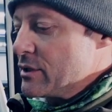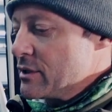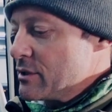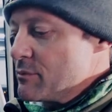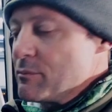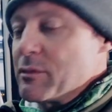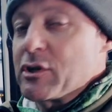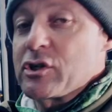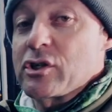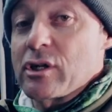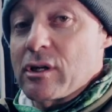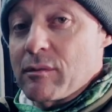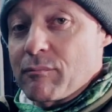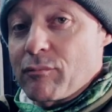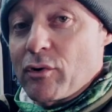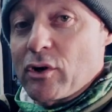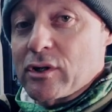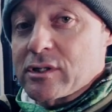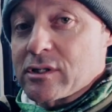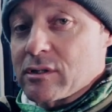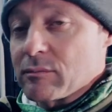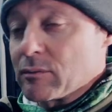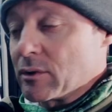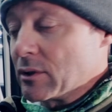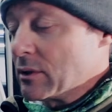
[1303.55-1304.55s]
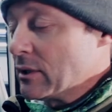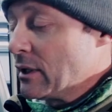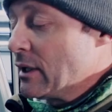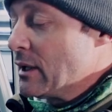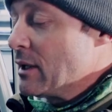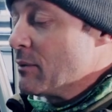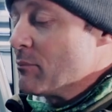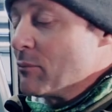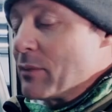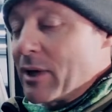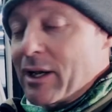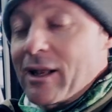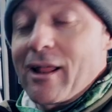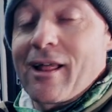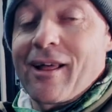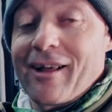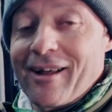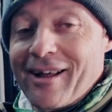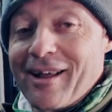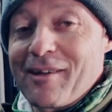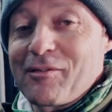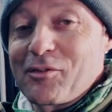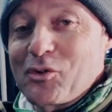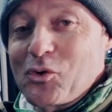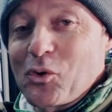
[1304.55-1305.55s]
is mission impossible, but
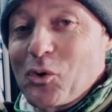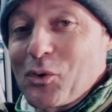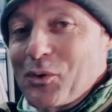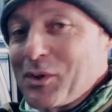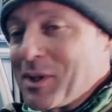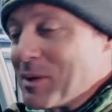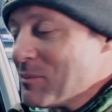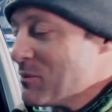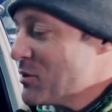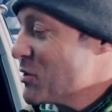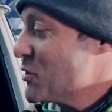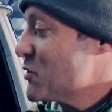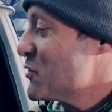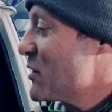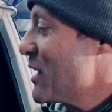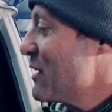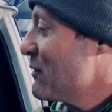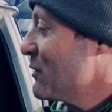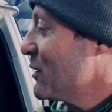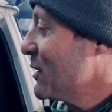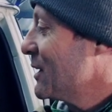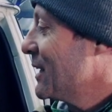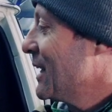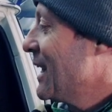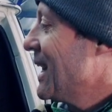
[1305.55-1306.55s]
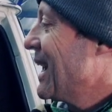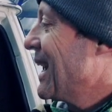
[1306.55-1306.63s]
I've taught them to travel